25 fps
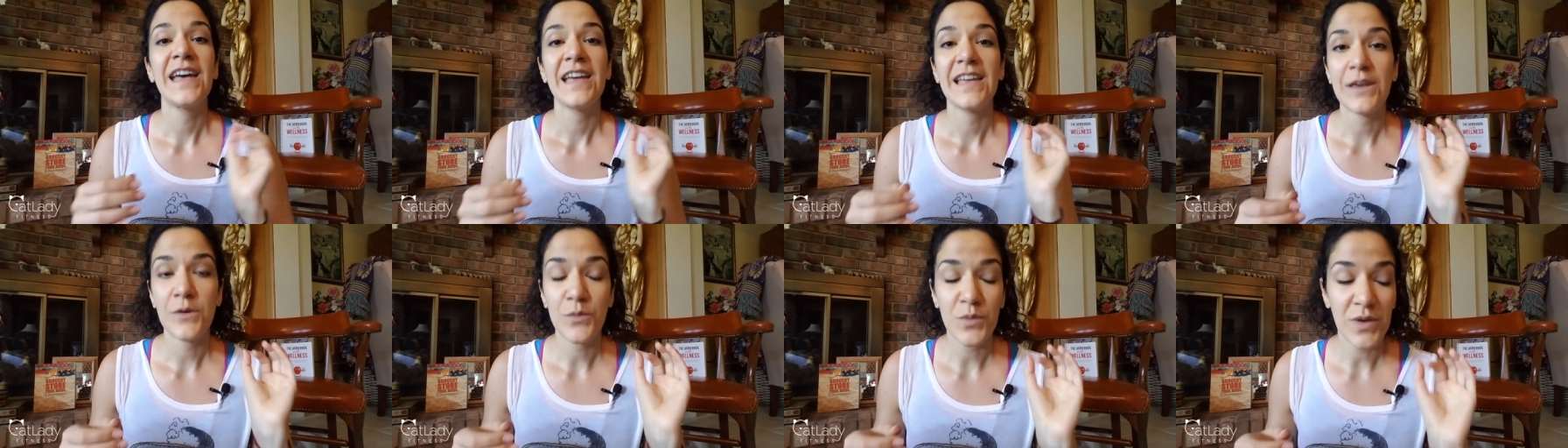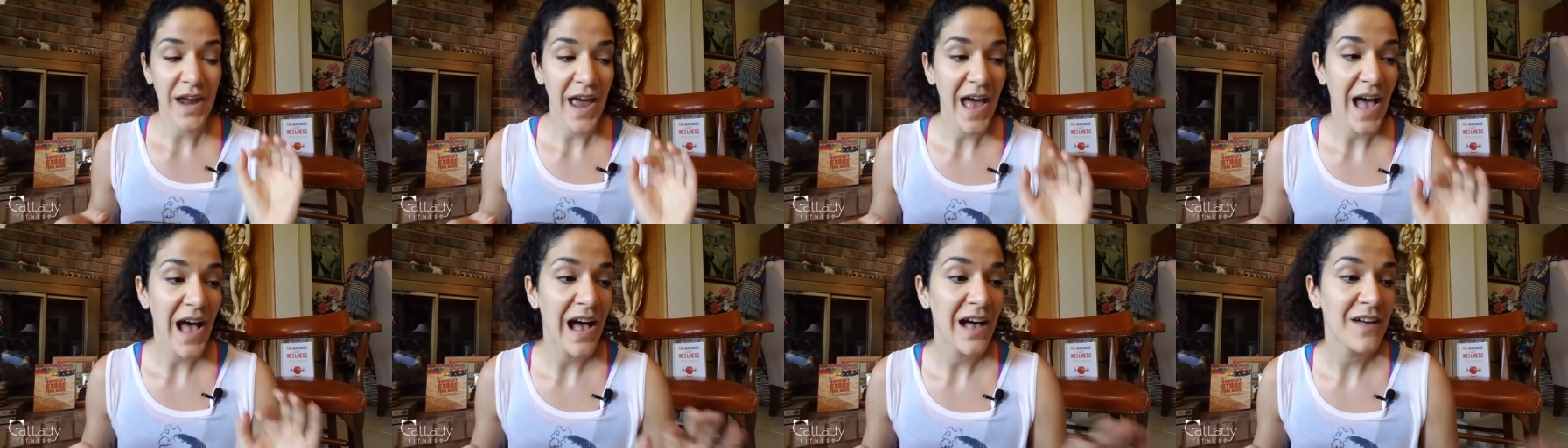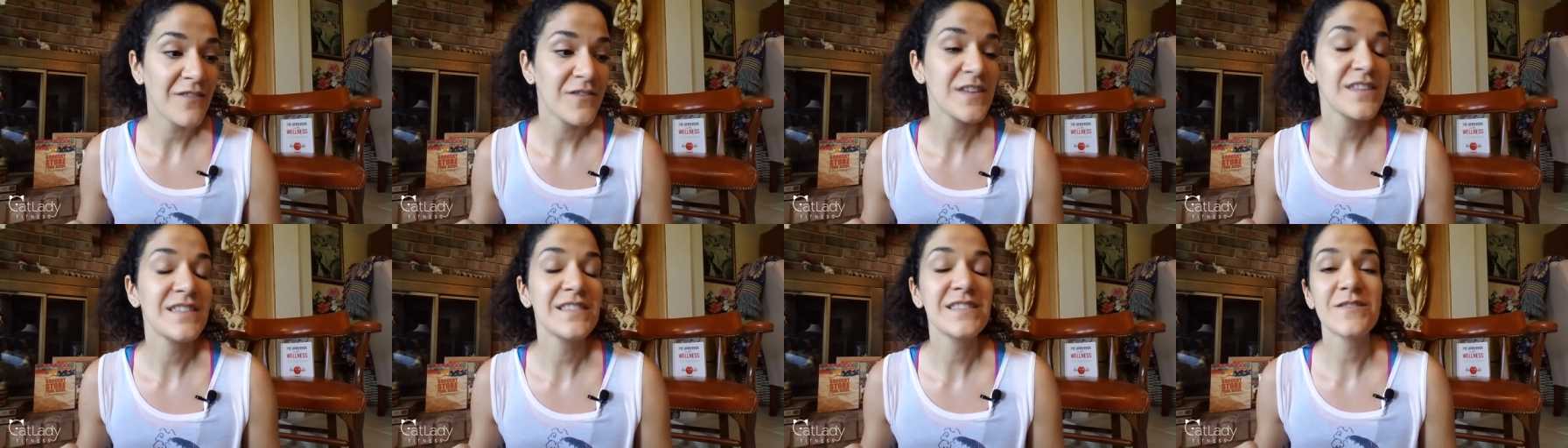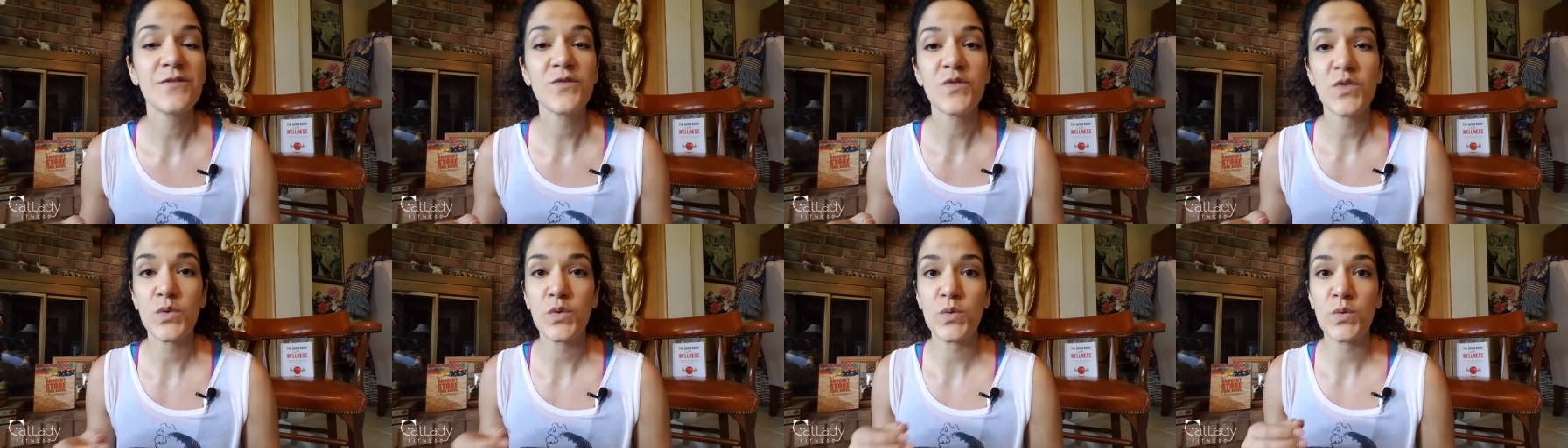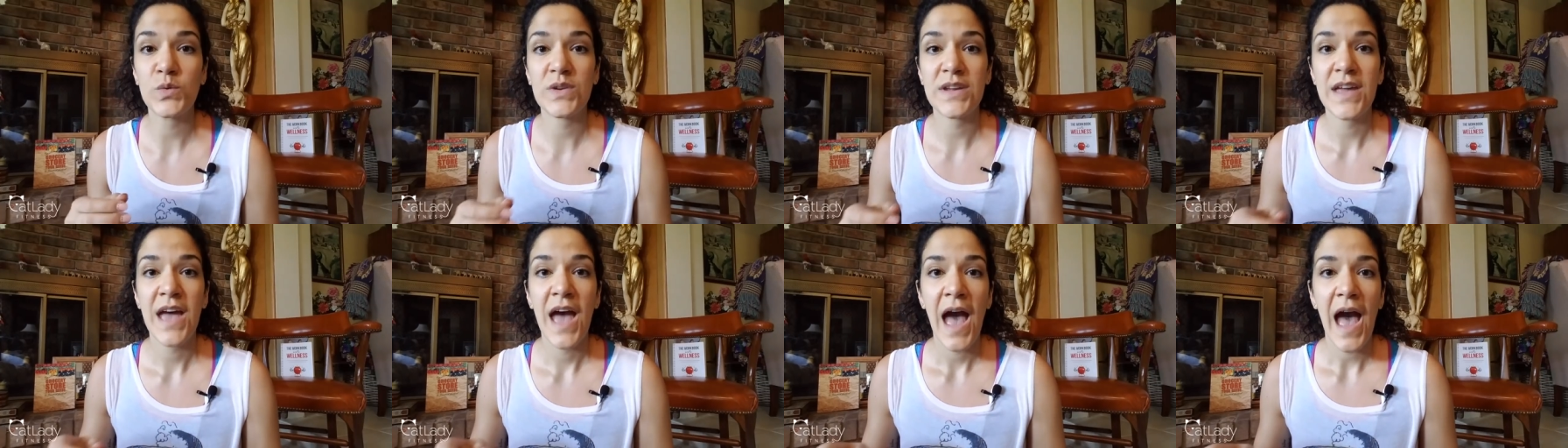He would have his
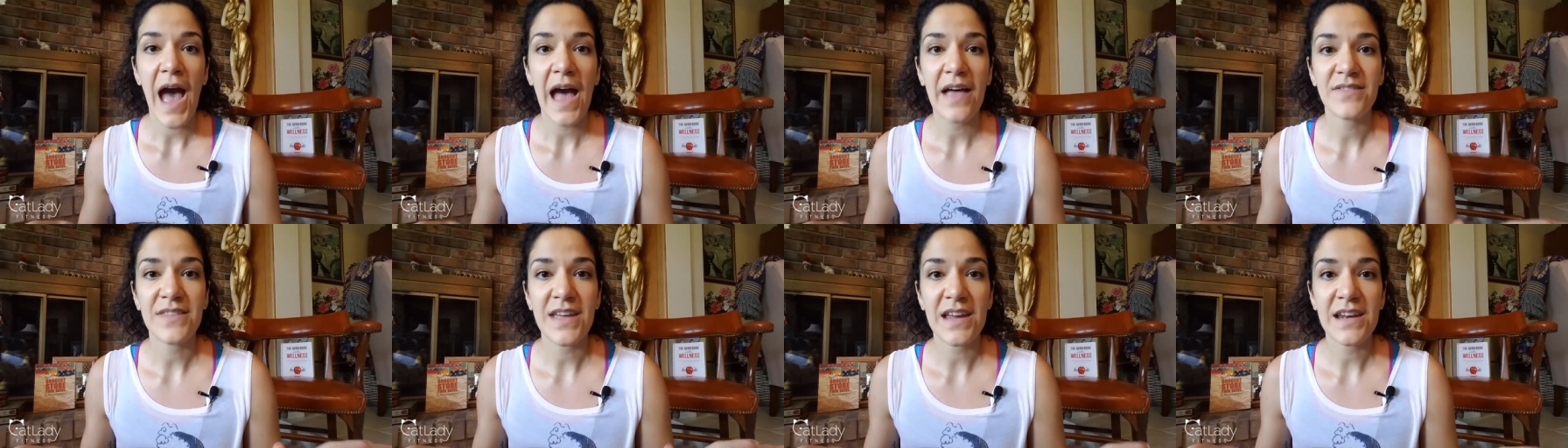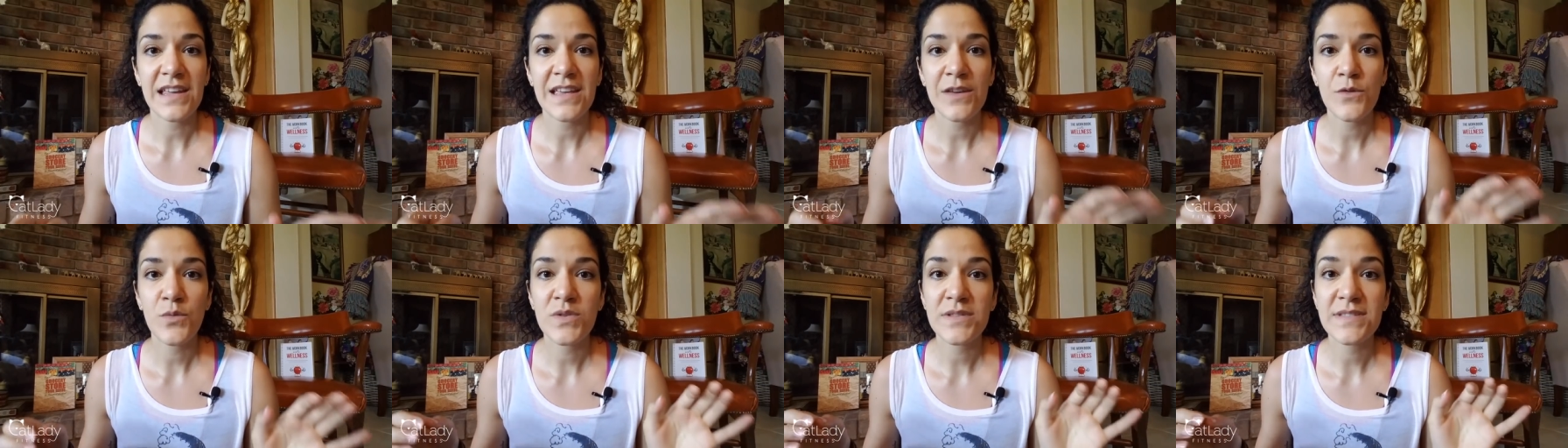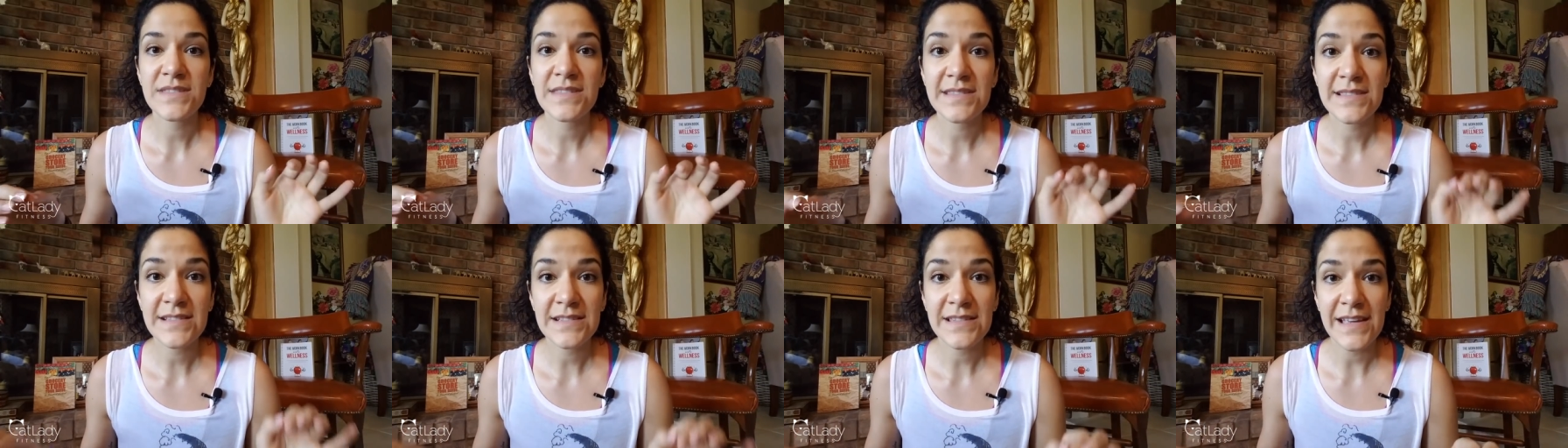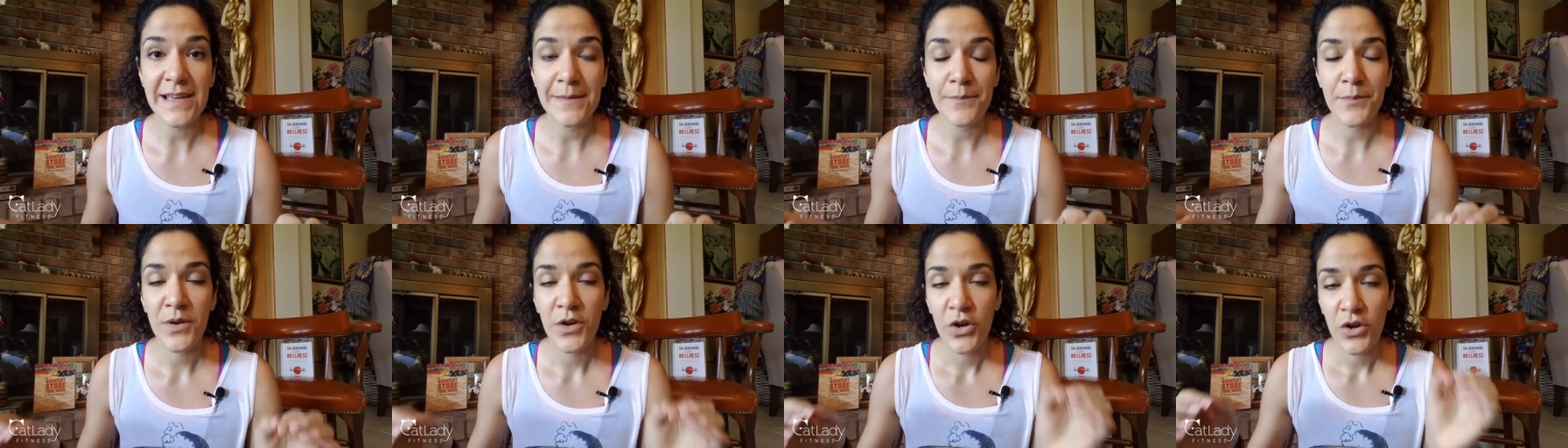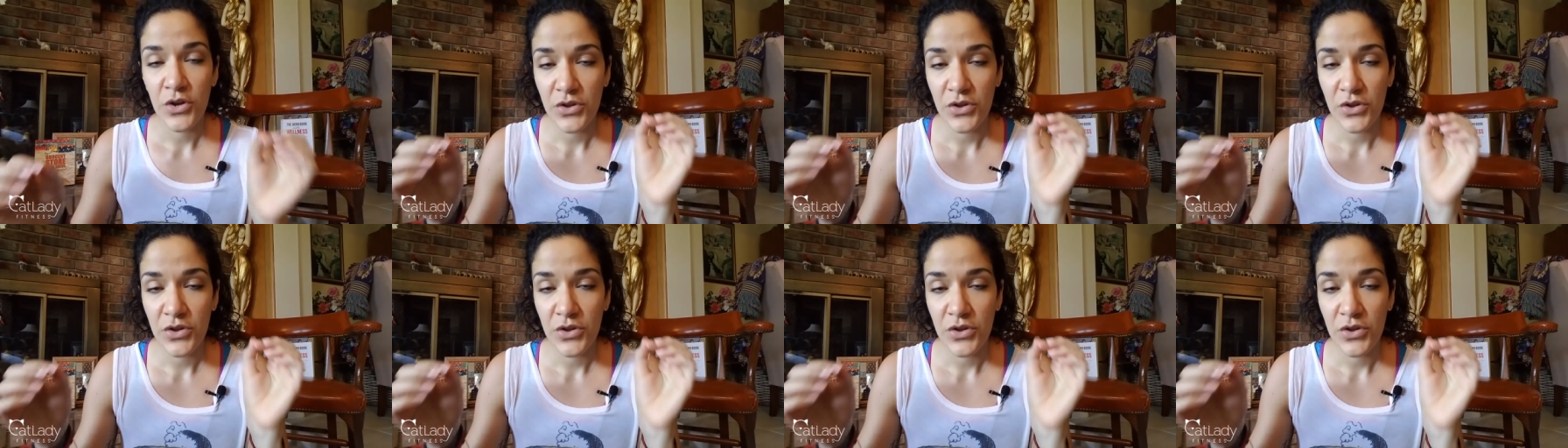food and then he would sleep